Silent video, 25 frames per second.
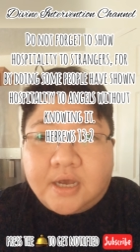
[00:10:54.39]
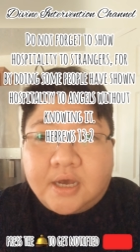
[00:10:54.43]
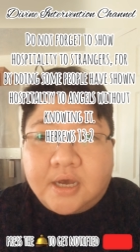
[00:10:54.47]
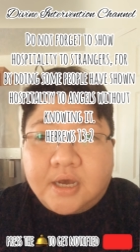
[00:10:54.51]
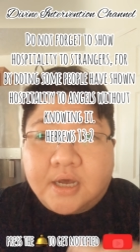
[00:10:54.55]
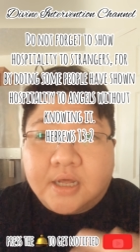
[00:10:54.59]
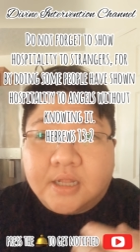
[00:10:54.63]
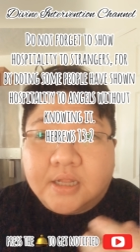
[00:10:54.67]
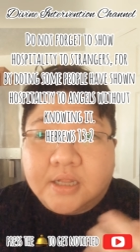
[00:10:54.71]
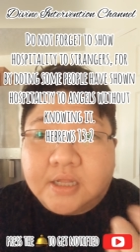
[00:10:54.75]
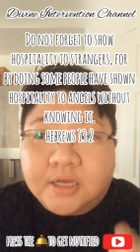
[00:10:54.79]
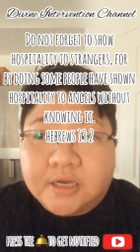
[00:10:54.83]

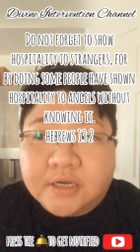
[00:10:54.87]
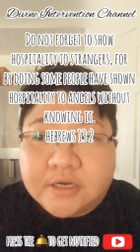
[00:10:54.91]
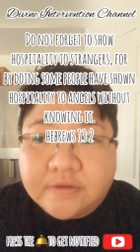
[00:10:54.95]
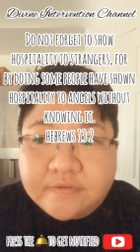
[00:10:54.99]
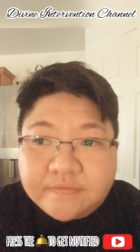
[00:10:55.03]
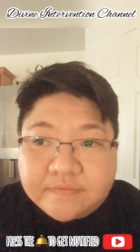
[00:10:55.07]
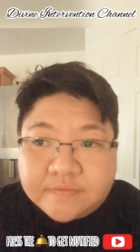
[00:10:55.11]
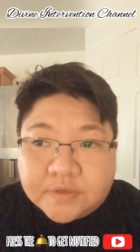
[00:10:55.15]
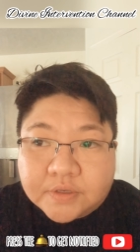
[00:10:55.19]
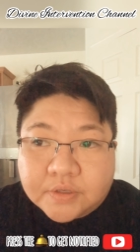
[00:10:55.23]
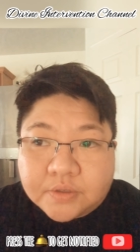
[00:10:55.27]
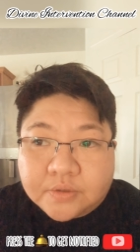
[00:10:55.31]
A lot
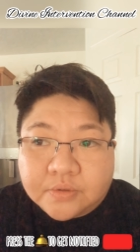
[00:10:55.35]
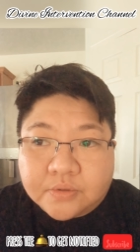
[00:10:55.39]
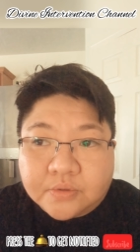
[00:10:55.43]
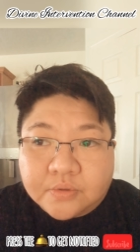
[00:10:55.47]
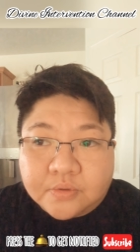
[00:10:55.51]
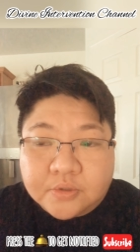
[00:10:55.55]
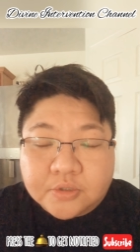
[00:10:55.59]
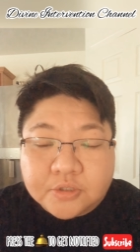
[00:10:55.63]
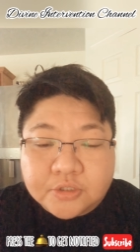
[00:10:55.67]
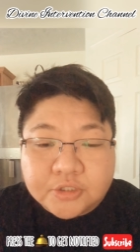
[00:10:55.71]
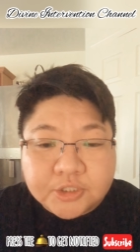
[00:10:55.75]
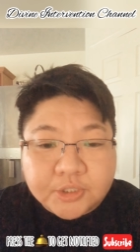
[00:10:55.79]
of
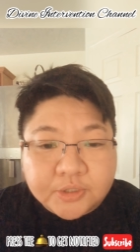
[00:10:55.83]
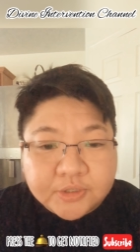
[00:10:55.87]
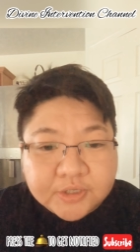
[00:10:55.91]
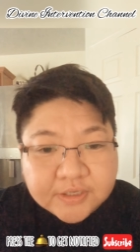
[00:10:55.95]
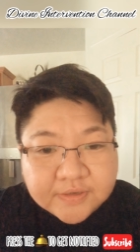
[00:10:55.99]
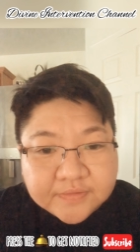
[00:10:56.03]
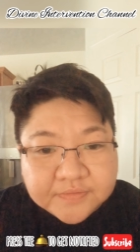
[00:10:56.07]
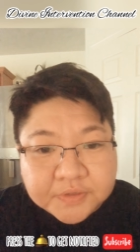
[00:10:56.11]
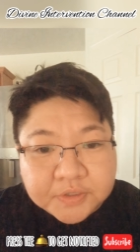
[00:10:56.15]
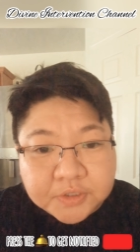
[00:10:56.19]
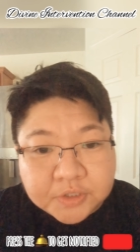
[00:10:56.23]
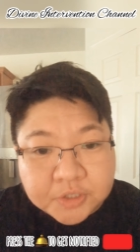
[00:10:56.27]
you don't
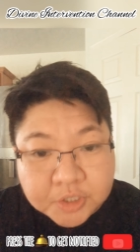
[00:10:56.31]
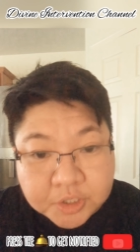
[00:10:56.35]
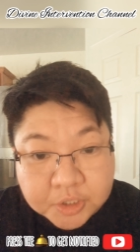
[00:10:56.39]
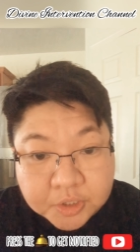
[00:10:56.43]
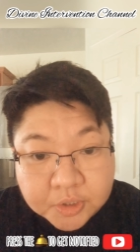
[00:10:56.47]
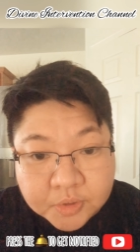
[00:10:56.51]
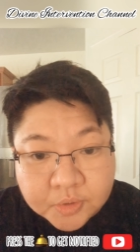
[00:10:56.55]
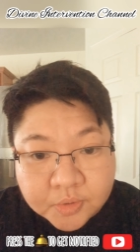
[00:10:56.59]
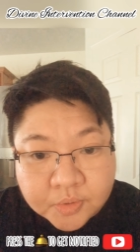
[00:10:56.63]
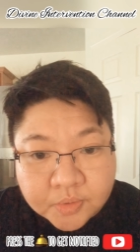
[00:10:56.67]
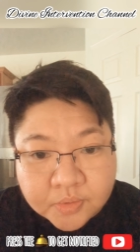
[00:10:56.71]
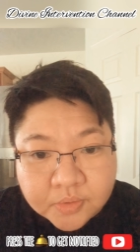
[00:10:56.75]
even
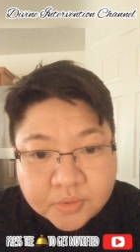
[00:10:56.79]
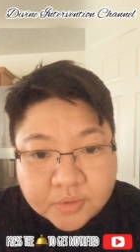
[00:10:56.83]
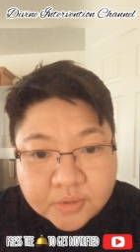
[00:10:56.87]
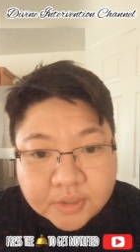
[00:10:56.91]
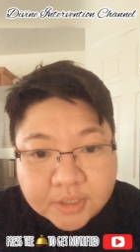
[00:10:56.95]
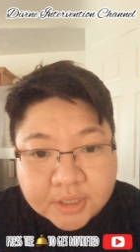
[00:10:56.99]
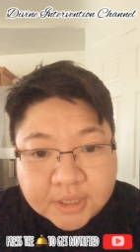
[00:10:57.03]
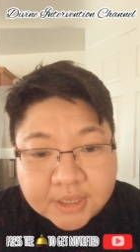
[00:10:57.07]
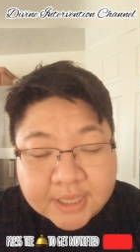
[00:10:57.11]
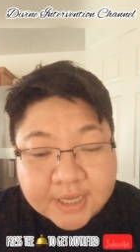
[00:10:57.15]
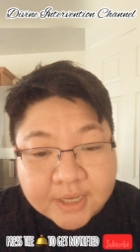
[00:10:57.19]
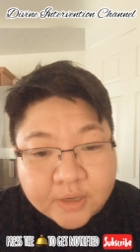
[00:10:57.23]
know
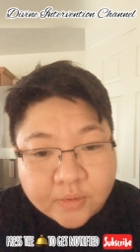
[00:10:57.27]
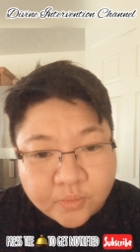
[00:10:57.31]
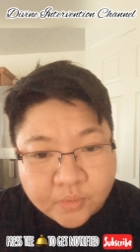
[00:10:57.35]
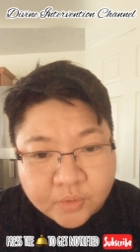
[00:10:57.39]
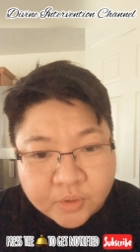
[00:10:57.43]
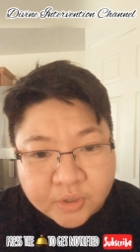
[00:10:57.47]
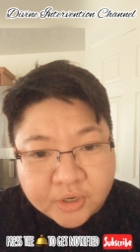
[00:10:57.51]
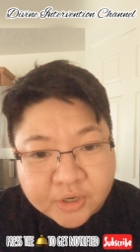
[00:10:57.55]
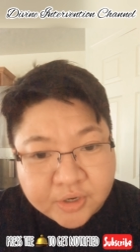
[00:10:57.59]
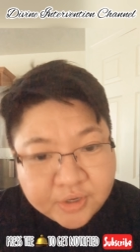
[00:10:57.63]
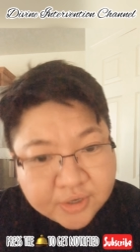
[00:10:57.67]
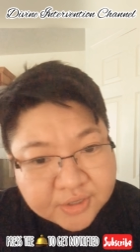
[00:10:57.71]
that
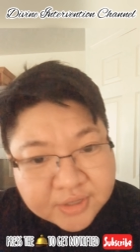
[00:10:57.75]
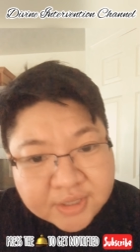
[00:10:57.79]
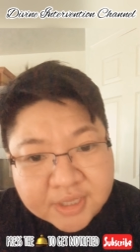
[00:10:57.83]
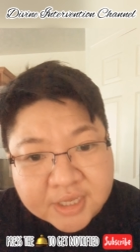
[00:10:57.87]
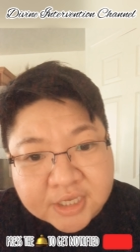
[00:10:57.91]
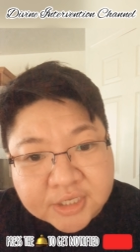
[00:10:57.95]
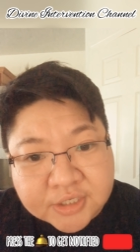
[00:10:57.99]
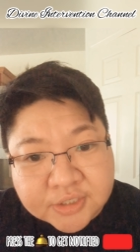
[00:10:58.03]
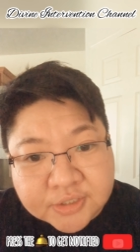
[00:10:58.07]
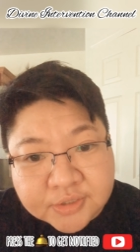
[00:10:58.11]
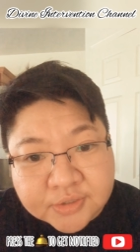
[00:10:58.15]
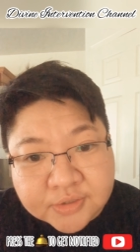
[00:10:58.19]
we're earth
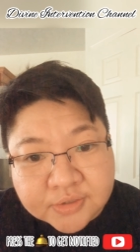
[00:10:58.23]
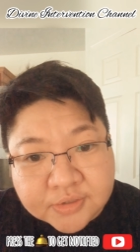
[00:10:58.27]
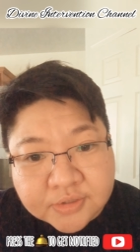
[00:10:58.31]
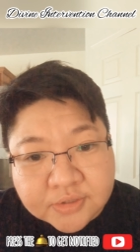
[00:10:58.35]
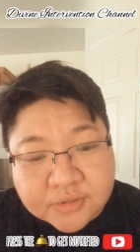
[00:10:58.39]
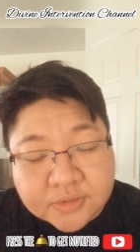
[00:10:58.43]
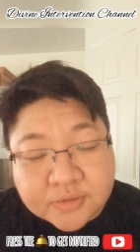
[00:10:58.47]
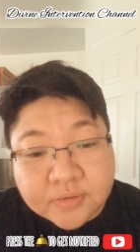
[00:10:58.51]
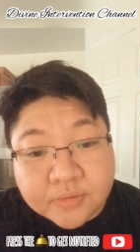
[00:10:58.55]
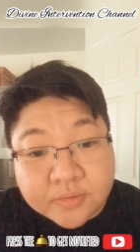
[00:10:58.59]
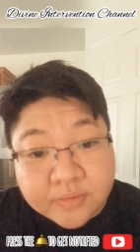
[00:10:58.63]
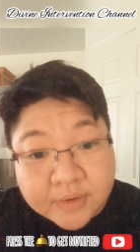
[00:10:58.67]

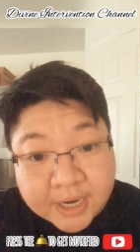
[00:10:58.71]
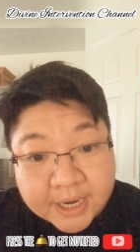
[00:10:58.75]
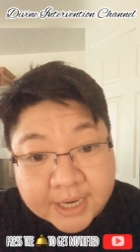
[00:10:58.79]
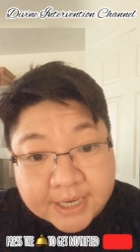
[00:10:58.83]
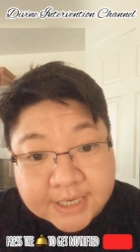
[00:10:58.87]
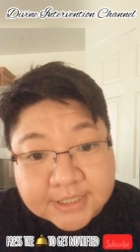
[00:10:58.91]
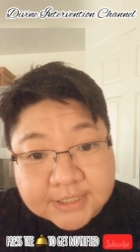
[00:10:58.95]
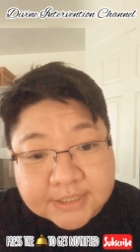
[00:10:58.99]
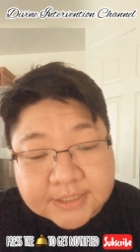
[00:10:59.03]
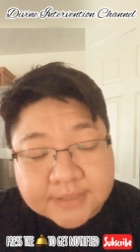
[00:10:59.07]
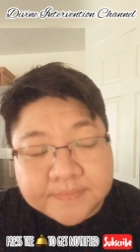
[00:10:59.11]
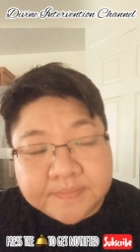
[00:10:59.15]
angels,
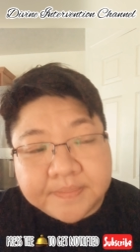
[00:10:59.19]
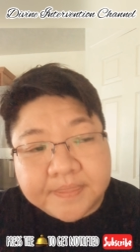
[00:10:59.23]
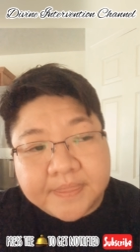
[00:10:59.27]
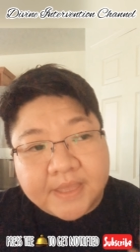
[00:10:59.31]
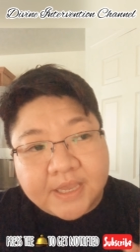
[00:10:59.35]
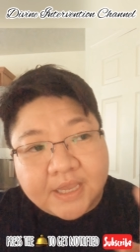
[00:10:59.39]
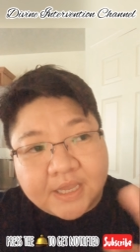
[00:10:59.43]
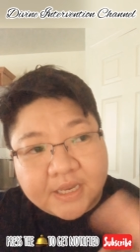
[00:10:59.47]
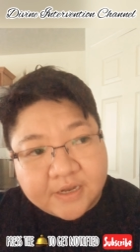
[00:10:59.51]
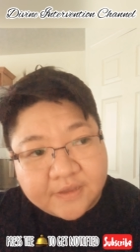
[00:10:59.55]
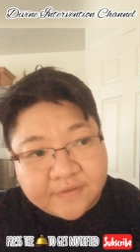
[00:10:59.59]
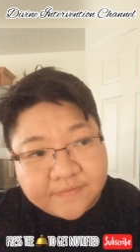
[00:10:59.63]
right?
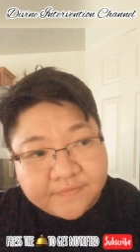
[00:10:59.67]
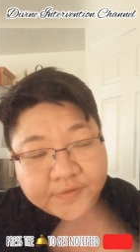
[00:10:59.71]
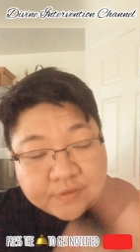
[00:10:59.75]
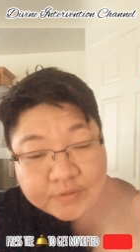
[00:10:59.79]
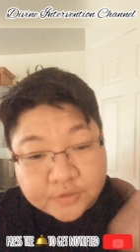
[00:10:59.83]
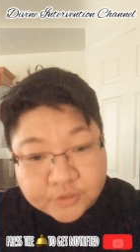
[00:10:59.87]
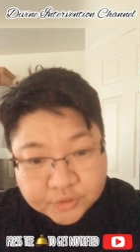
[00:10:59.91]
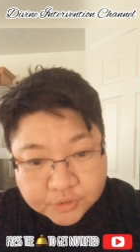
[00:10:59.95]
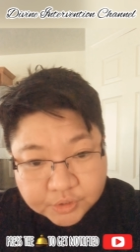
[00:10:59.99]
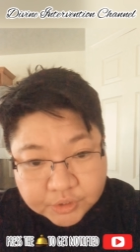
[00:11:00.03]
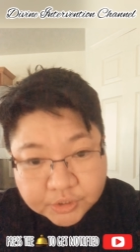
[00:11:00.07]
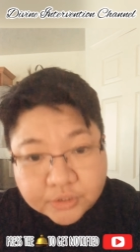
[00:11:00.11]
And if
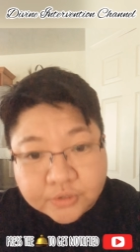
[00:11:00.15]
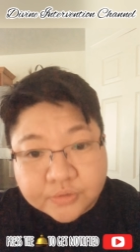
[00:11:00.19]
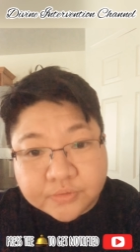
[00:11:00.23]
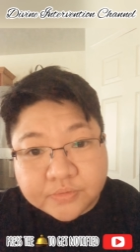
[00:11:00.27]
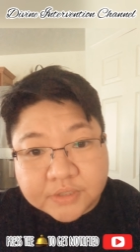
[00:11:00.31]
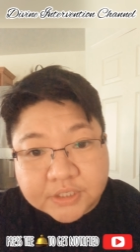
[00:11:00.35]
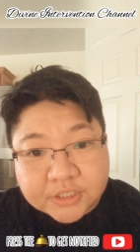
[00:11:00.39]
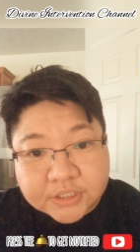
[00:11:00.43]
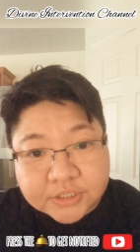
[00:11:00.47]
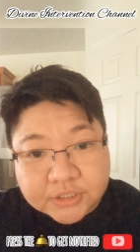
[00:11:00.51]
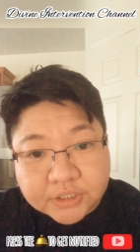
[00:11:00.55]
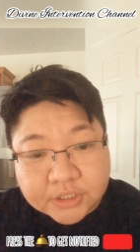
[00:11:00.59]
you do your
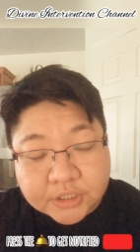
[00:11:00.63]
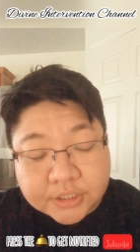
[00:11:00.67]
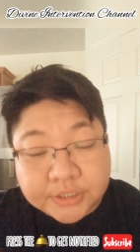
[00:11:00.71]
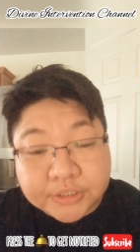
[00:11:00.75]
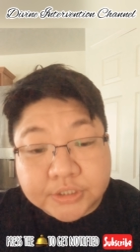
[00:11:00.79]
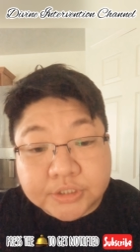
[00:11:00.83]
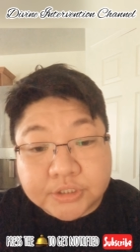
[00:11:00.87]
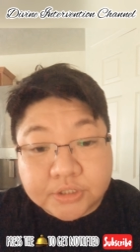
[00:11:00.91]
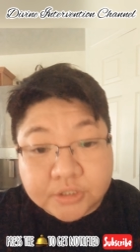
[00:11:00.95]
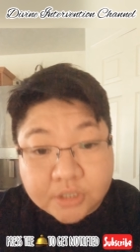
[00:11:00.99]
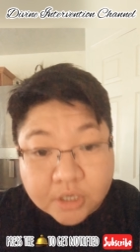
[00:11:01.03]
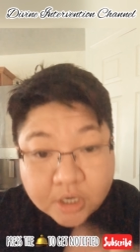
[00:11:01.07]

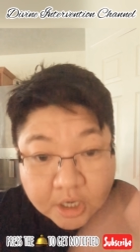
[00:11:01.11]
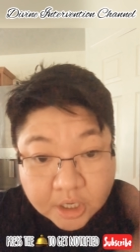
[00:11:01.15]
research